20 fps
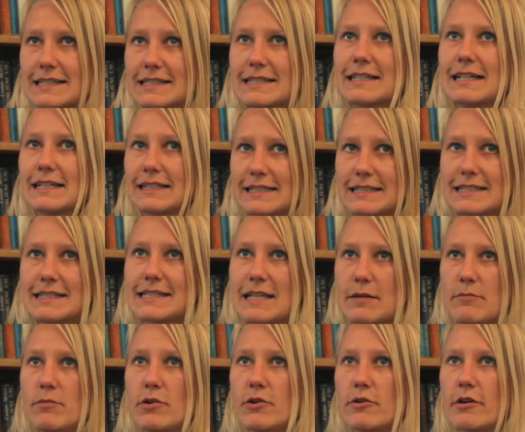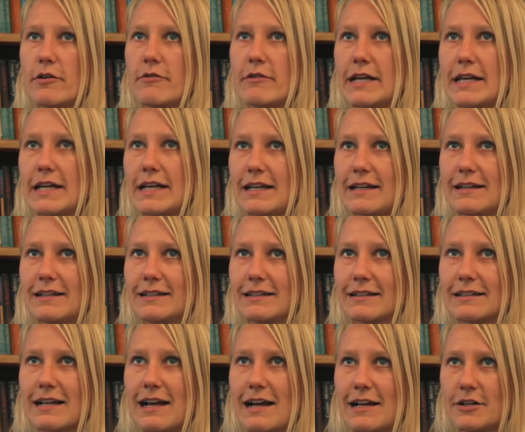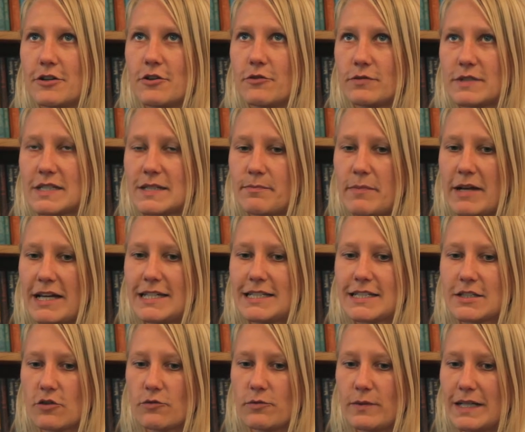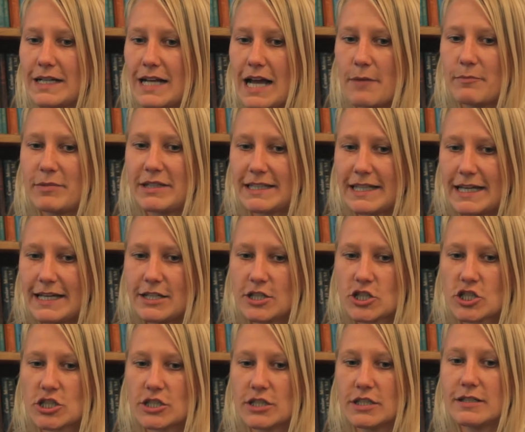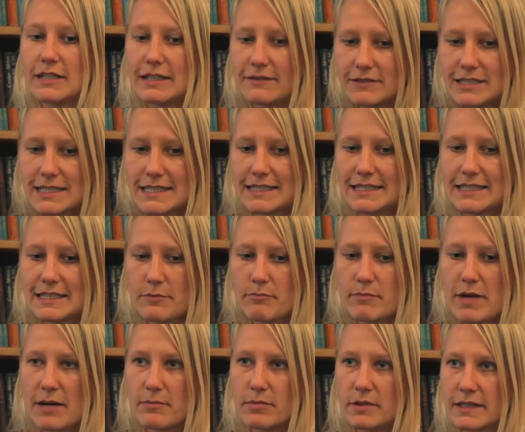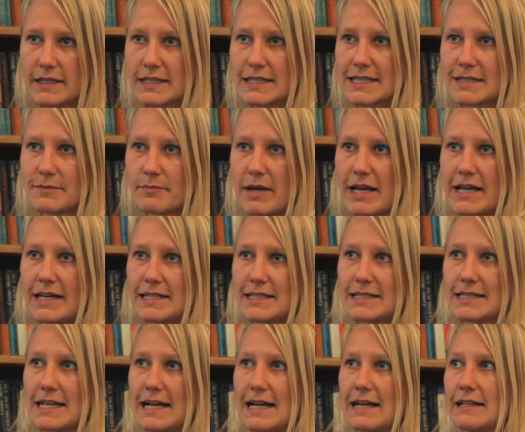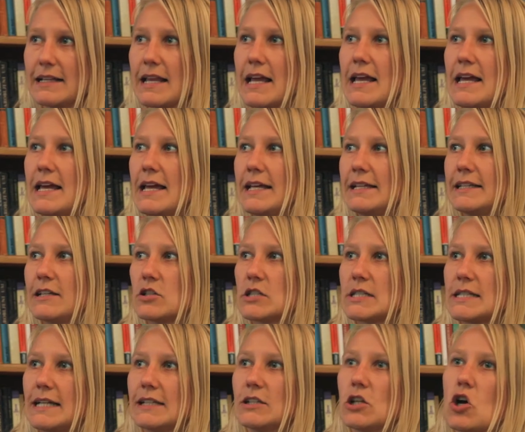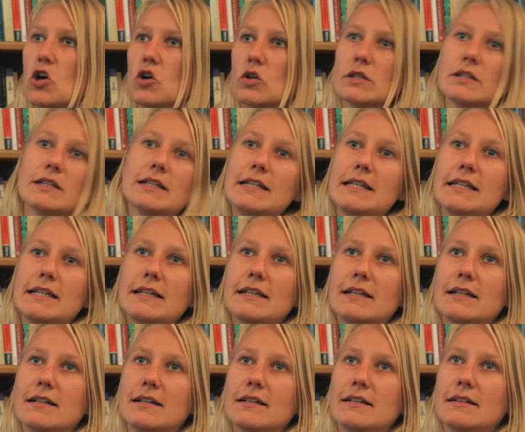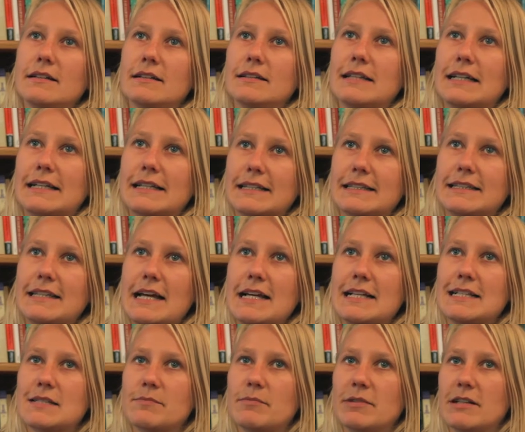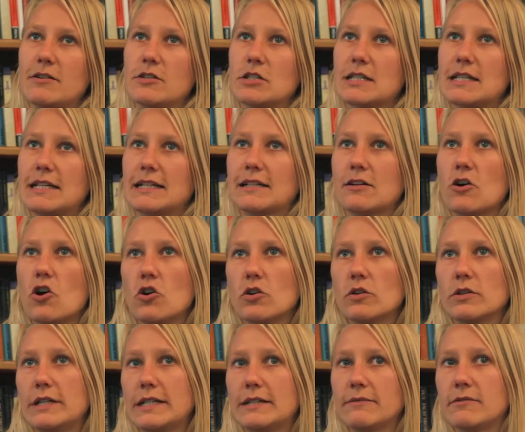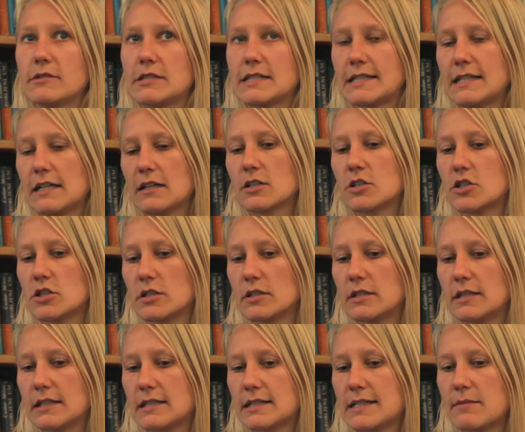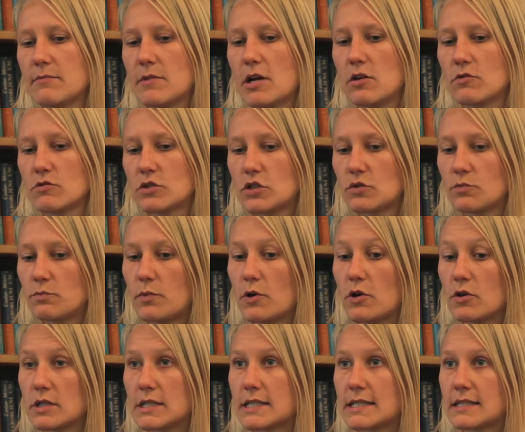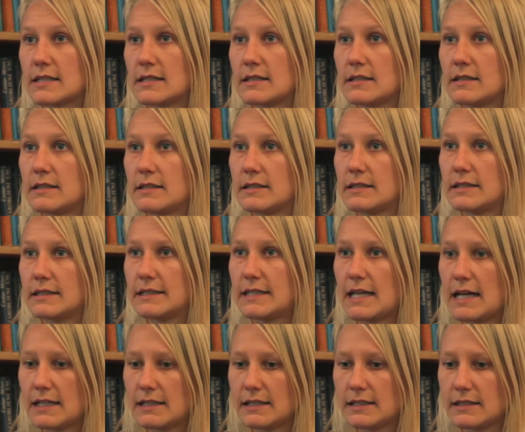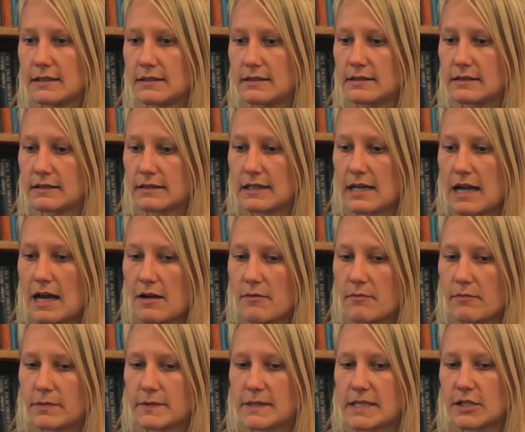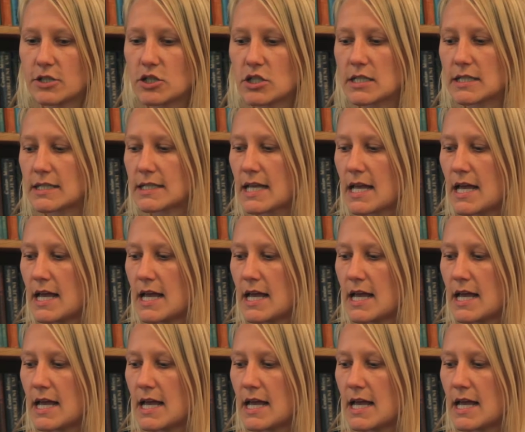like this temporary kind of space of inhabitation within the public space, and there's not only like a tent, but there's like whole infrastructure that somehow supports that camp, such as